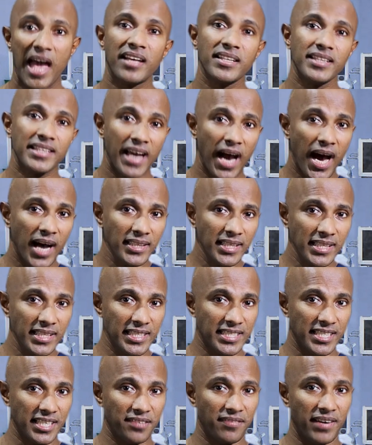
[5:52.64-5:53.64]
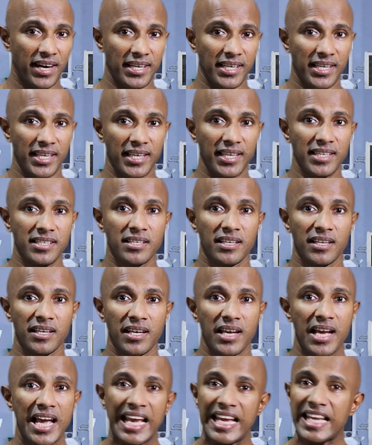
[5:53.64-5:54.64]
The other disadvantage
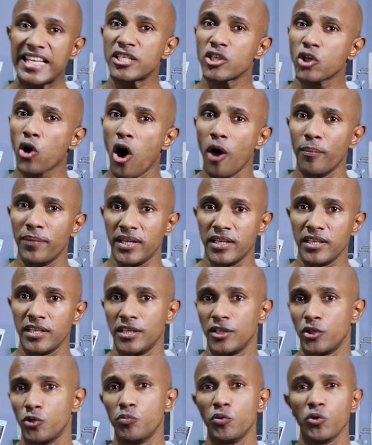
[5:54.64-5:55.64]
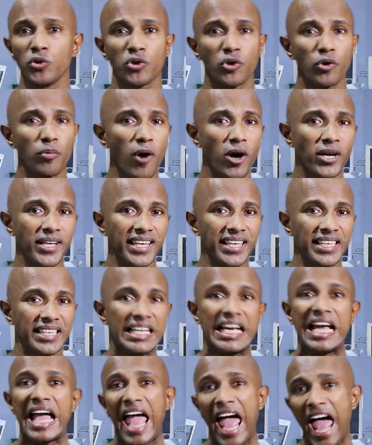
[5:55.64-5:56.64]
is common to both robotic
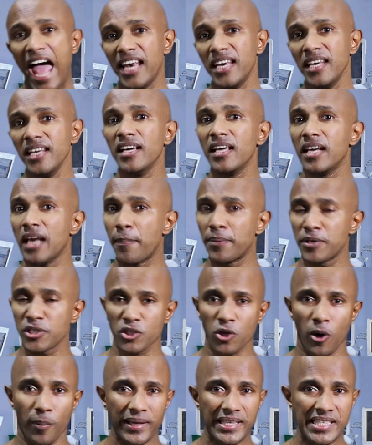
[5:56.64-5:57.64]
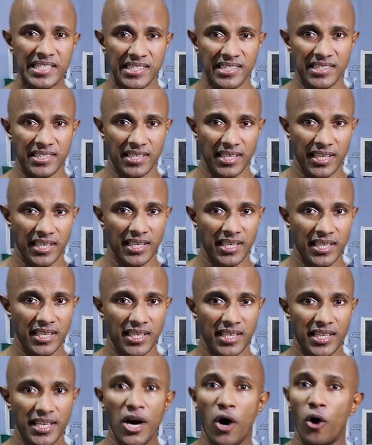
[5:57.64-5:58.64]
and laparoscopic surgery.
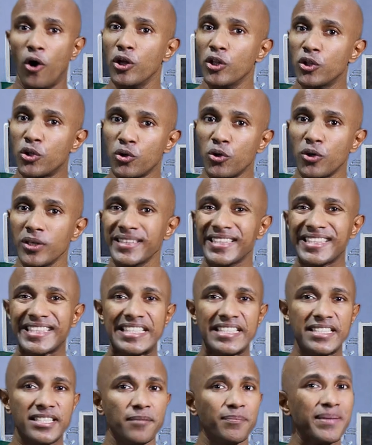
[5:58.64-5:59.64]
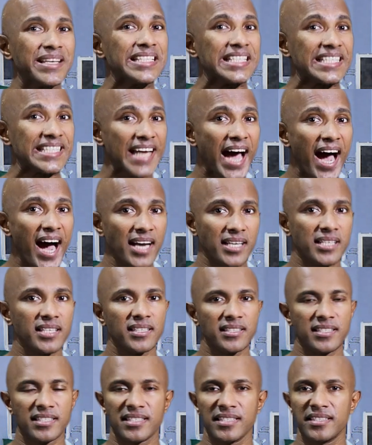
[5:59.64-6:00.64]
Although the surgeon may start
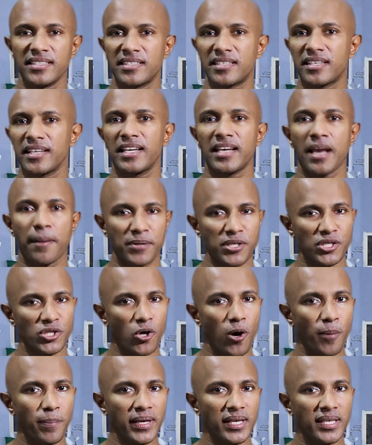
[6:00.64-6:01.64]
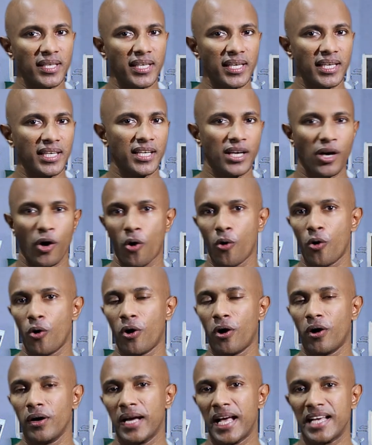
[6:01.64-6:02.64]
the surgery laparoscopically
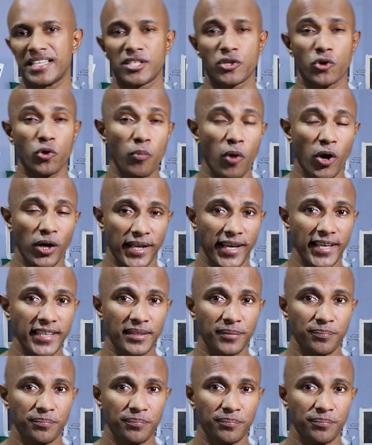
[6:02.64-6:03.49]
or as robotic,